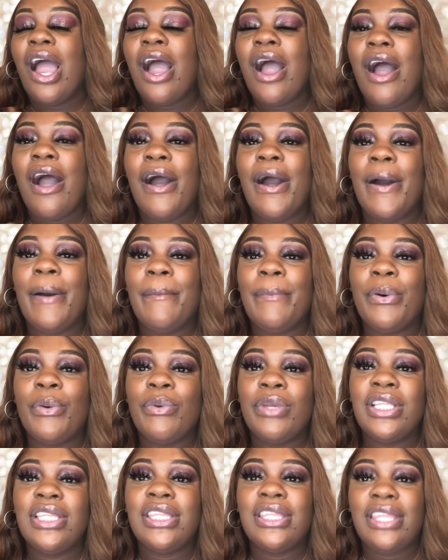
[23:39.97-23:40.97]
But
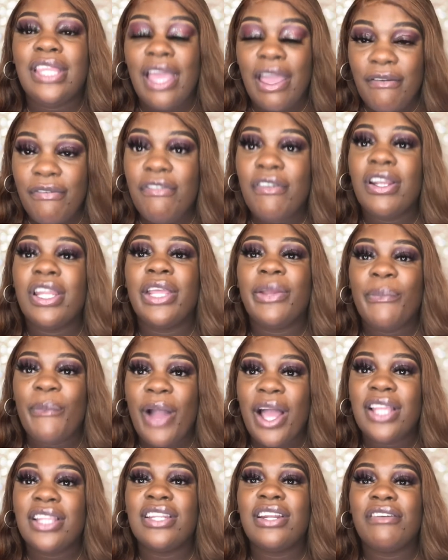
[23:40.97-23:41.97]
we definitely
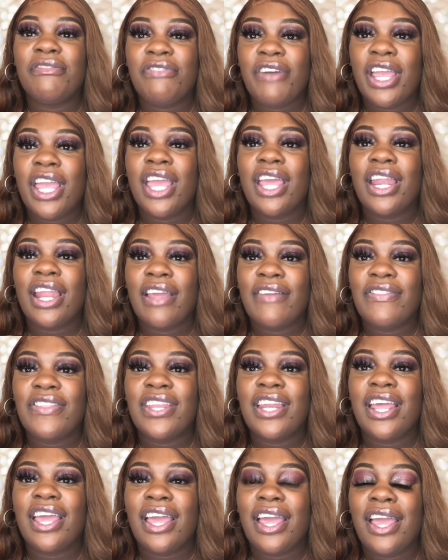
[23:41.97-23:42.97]
wound up fighting after
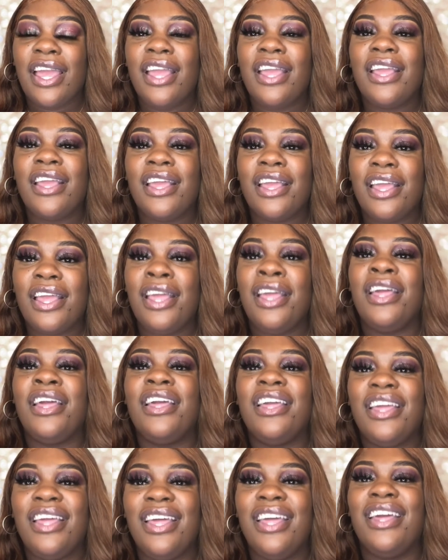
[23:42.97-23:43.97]

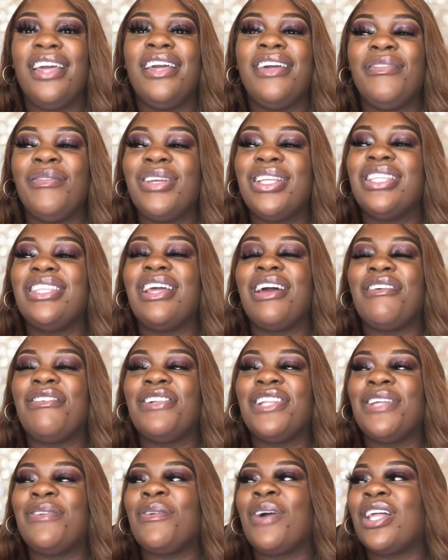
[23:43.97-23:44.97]
that. We
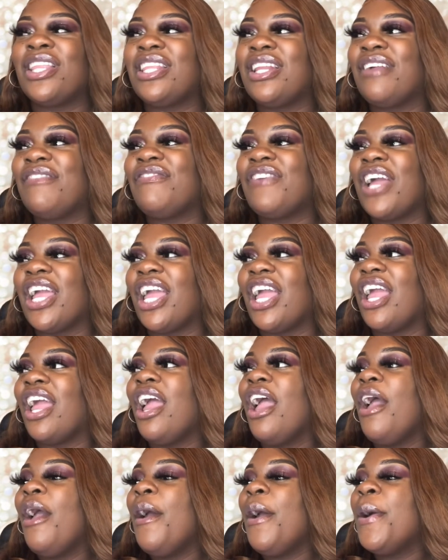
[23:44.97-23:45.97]
definitely wound up fighting.
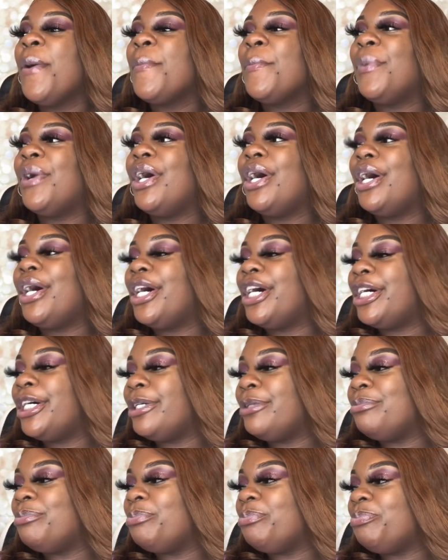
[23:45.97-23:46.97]

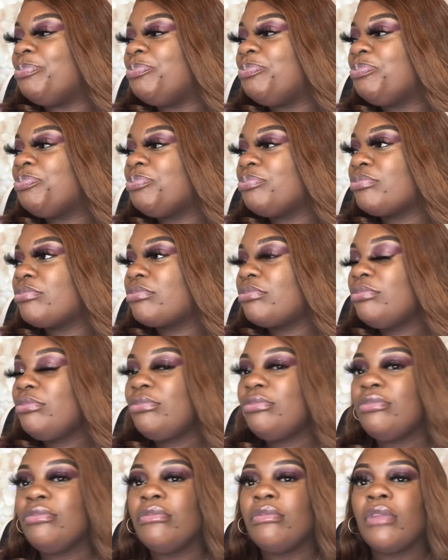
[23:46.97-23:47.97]
But,
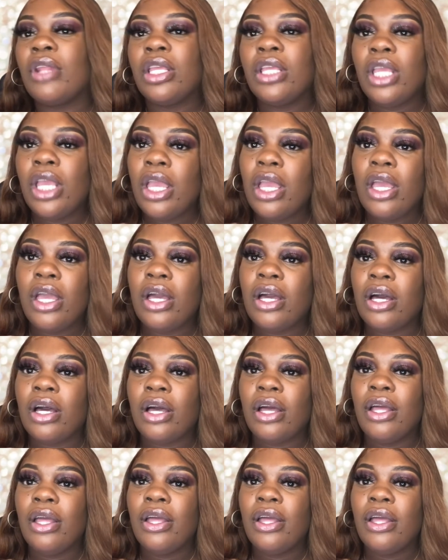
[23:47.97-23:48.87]
yeah.